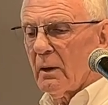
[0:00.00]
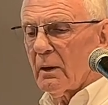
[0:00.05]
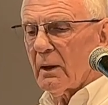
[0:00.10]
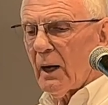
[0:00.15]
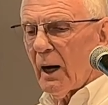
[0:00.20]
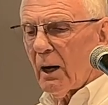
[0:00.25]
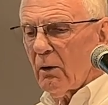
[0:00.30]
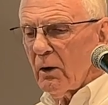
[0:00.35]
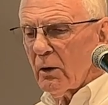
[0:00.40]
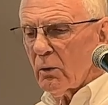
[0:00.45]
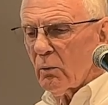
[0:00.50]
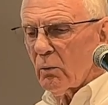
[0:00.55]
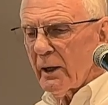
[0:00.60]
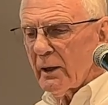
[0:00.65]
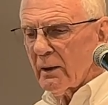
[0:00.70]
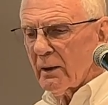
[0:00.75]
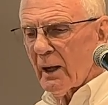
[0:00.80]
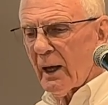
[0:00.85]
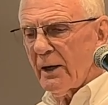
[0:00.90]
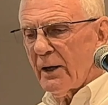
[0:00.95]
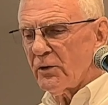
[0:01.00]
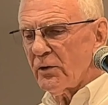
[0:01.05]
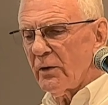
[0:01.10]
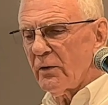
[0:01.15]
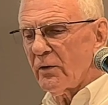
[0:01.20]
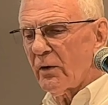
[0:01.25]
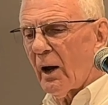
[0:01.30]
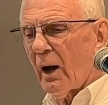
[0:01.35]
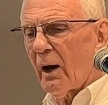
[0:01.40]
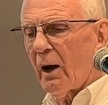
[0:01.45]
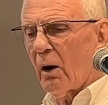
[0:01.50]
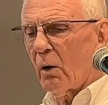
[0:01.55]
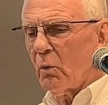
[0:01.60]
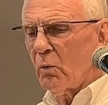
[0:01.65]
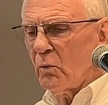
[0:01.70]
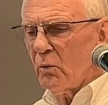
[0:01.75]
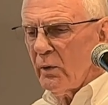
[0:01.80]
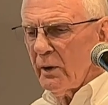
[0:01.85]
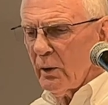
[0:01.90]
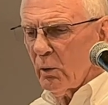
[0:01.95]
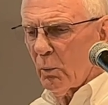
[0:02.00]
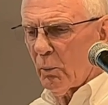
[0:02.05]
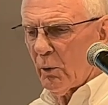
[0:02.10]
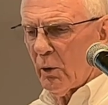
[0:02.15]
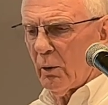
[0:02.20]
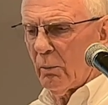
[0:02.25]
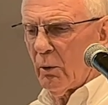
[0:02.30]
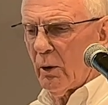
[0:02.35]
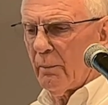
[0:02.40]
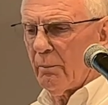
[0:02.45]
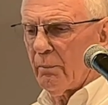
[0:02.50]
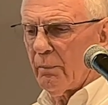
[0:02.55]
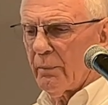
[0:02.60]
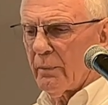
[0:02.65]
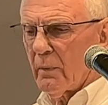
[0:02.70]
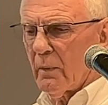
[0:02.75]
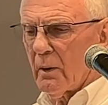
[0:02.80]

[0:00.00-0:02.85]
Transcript: Current regulations are a real problem,